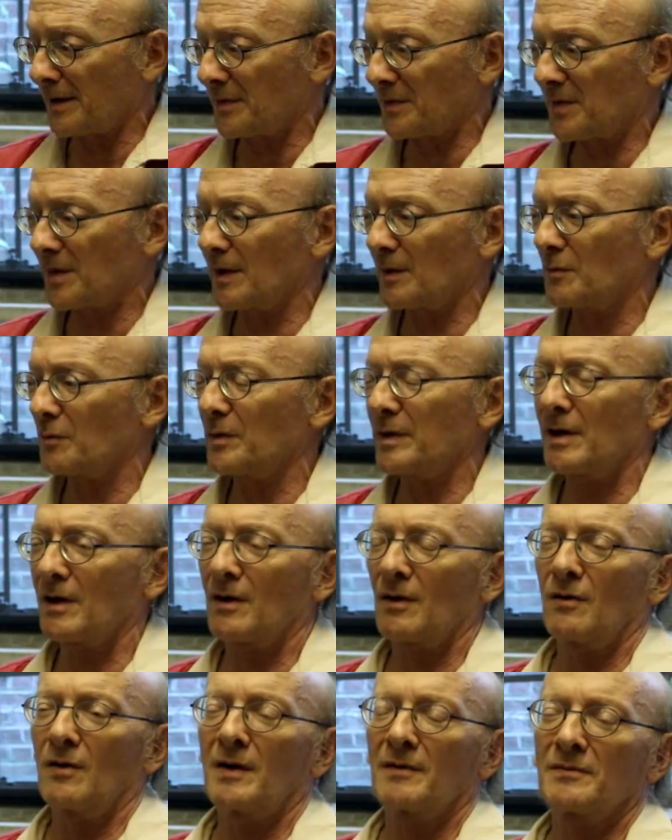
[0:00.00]
I think we
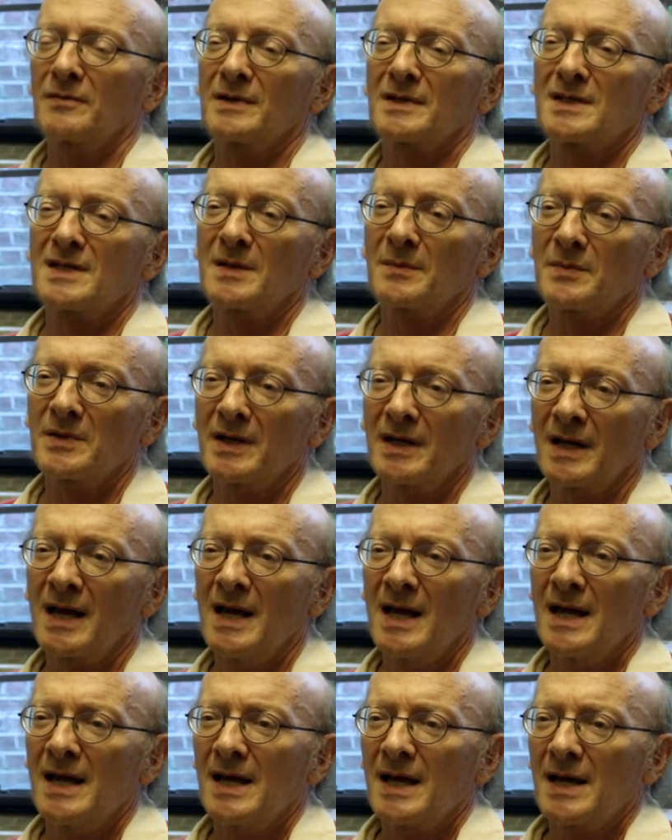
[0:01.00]
are offering something
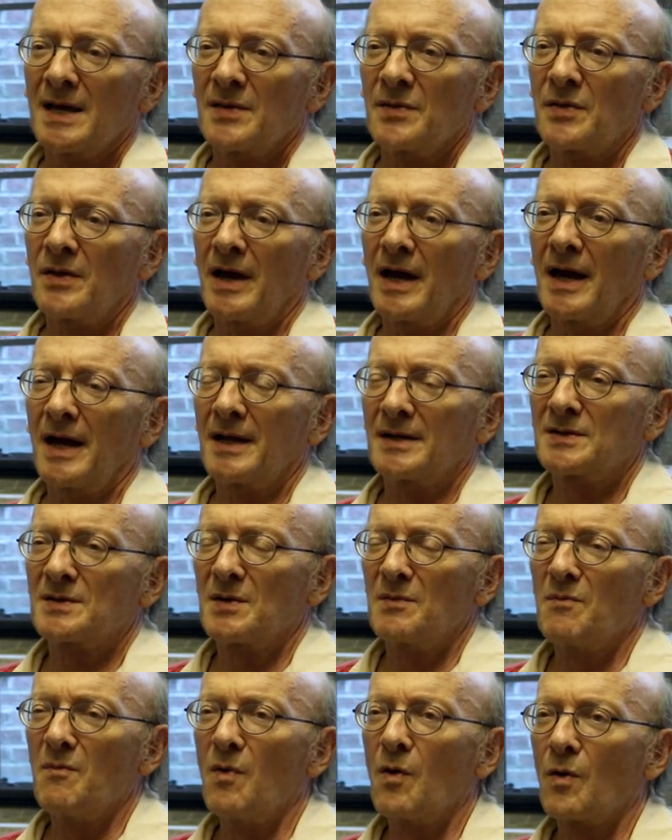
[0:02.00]

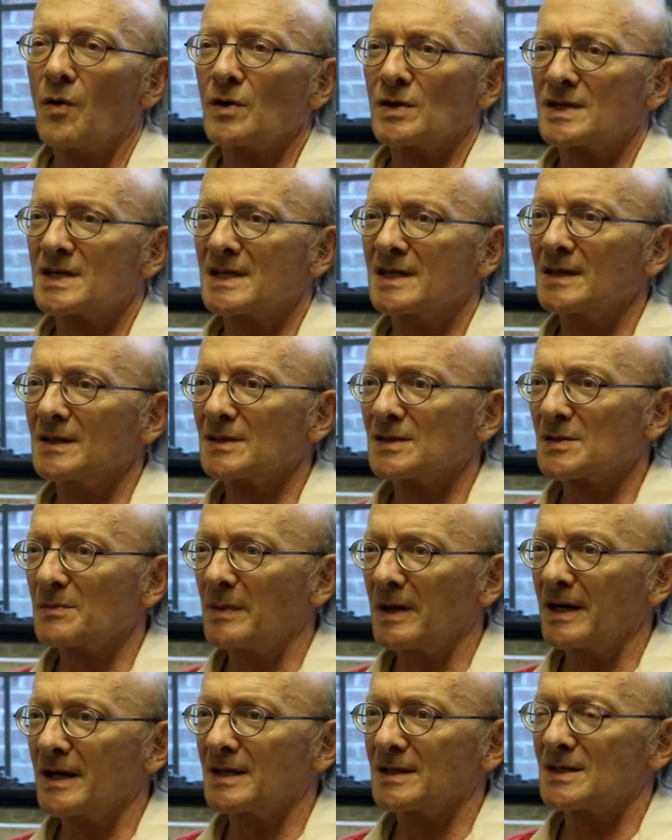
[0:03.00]
that more skills
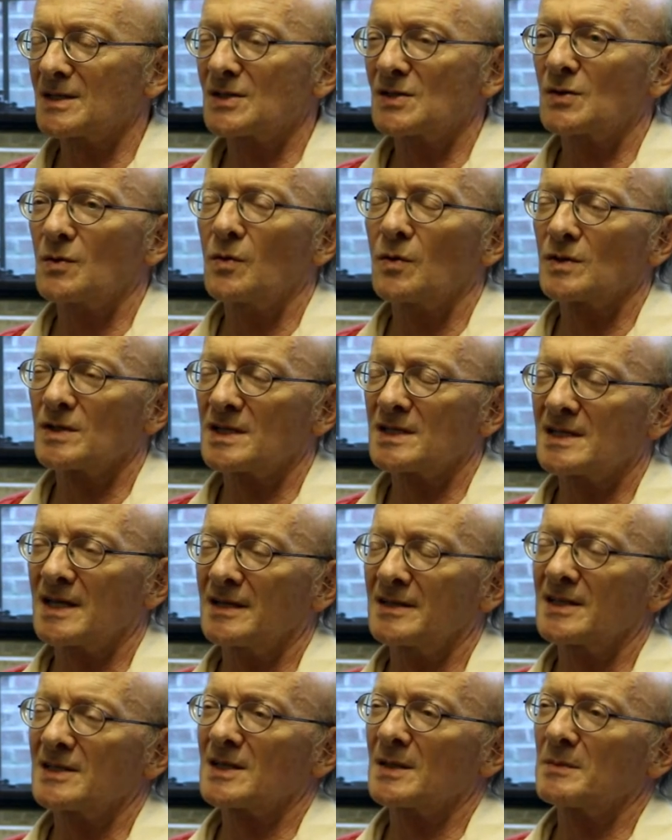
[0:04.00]
based courses
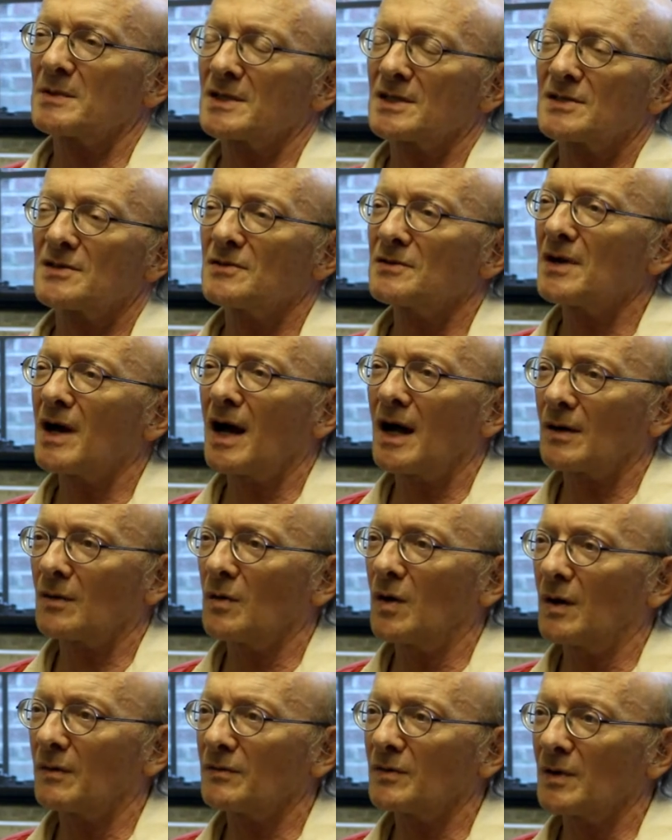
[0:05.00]
and disciplines do not
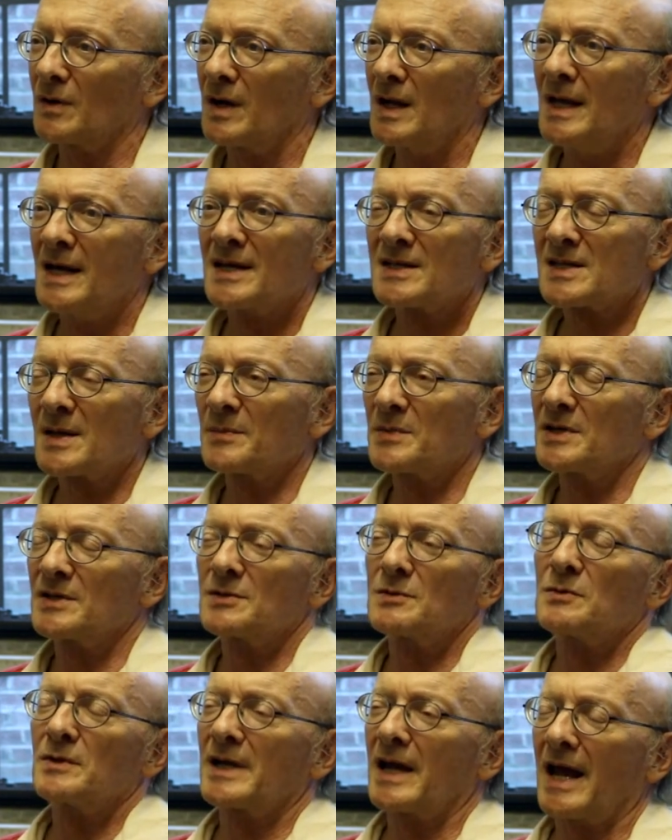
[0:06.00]
offer, something
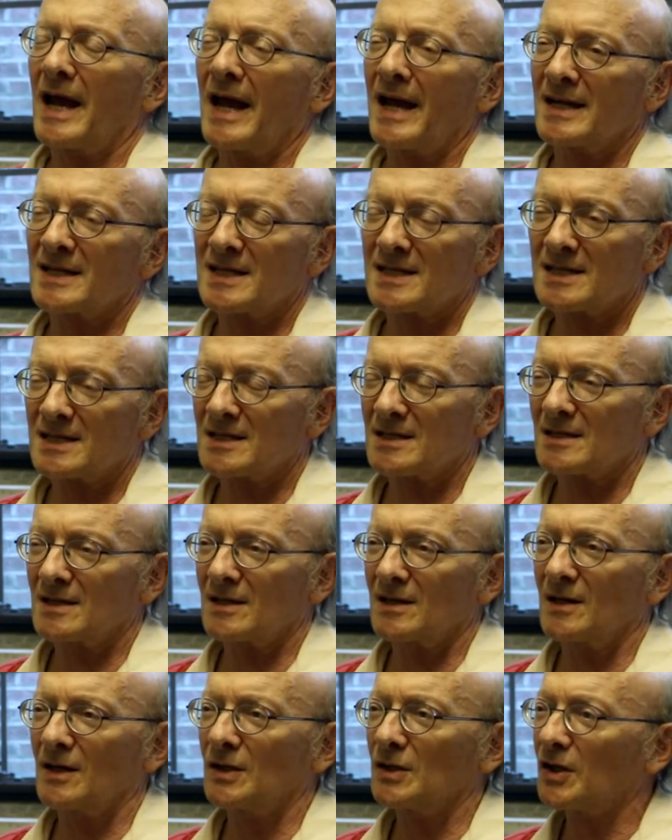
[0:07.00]
to
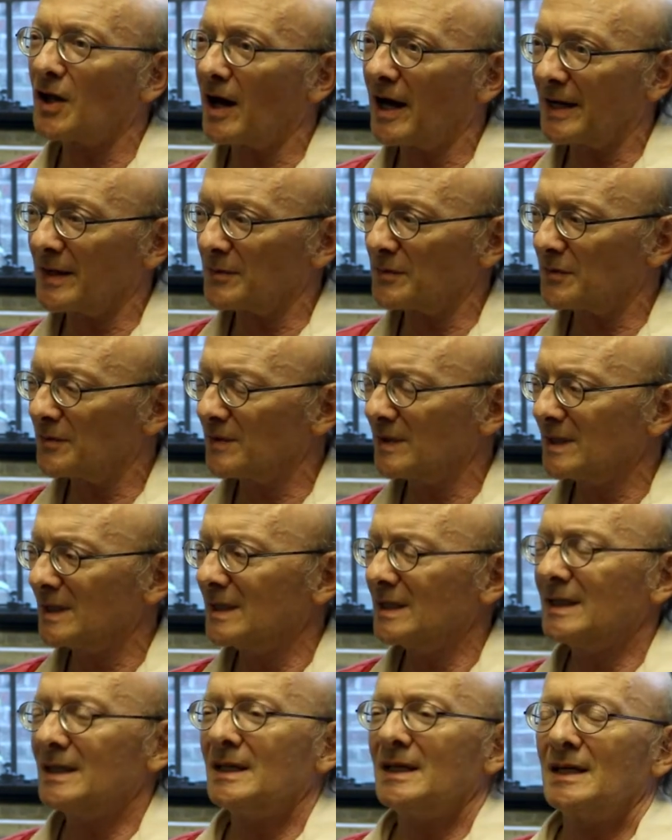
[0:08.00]
enhance a life
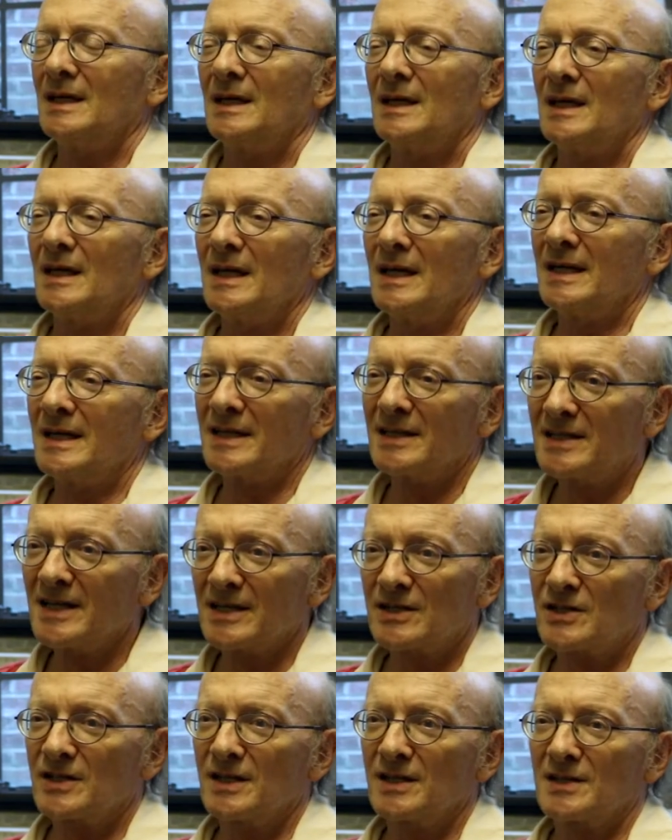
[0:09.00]
in
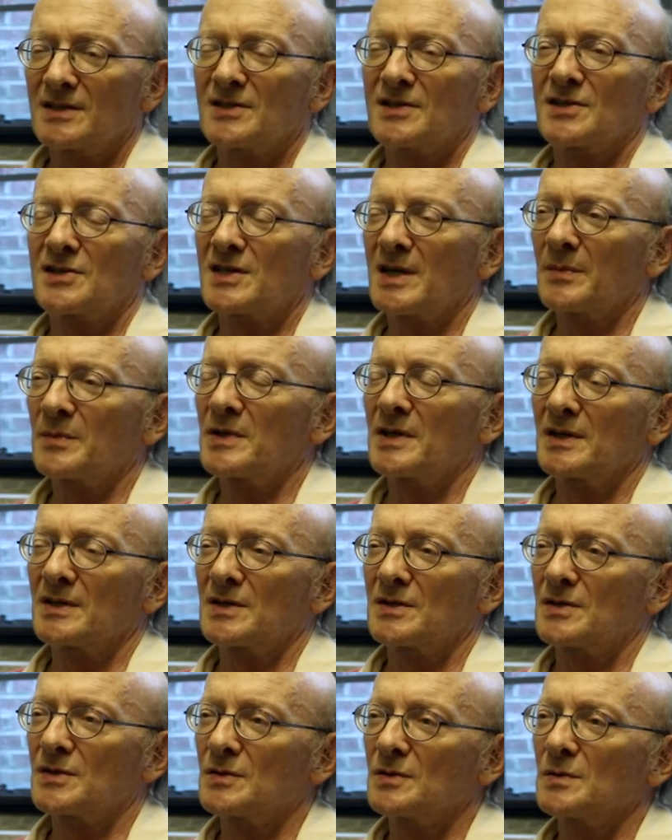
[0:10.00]
addition to
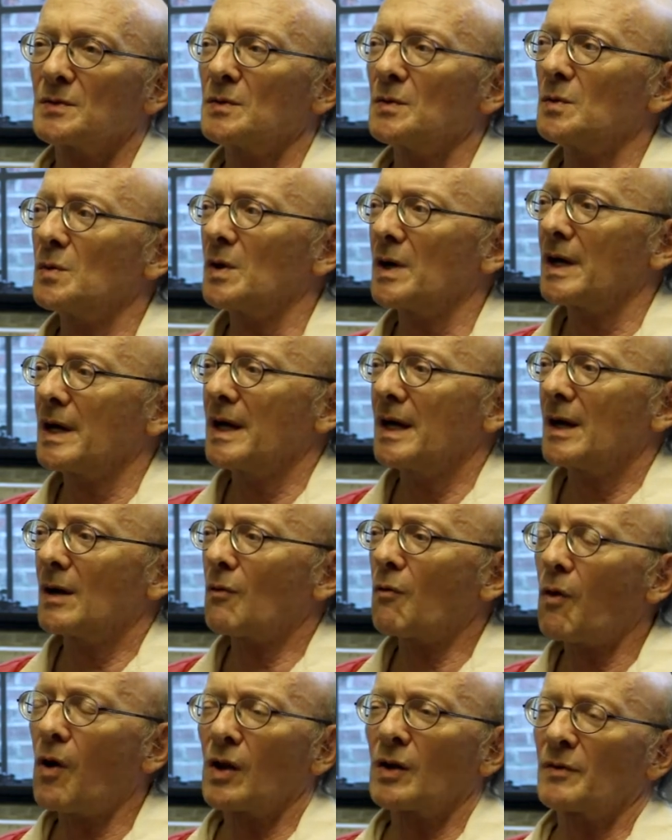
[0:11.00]
something to
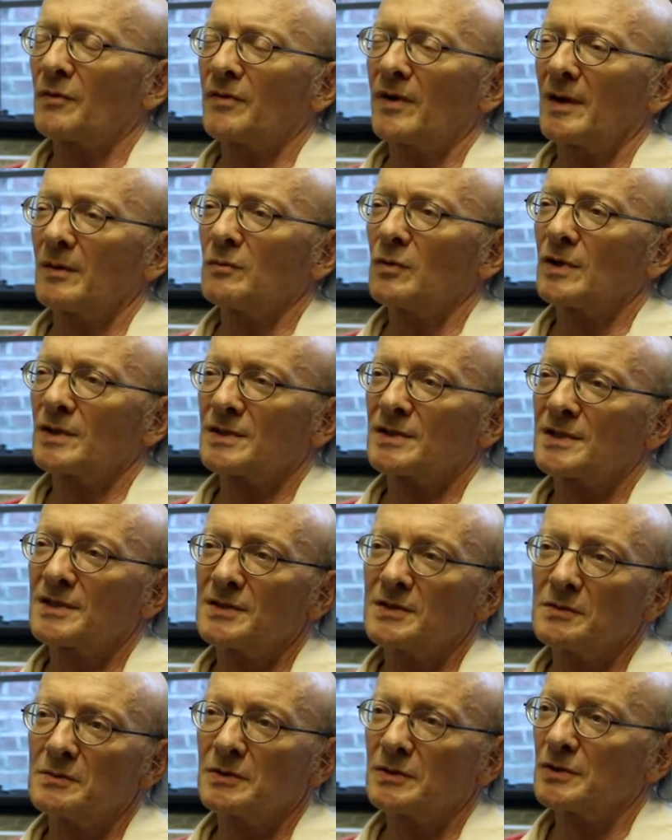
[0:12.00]
qualify one to
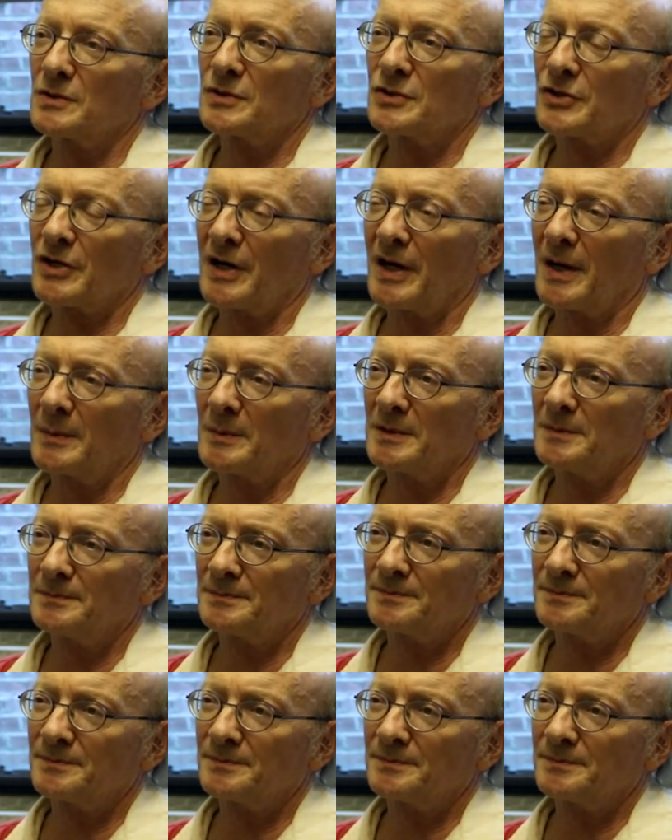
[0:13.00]
do a good job.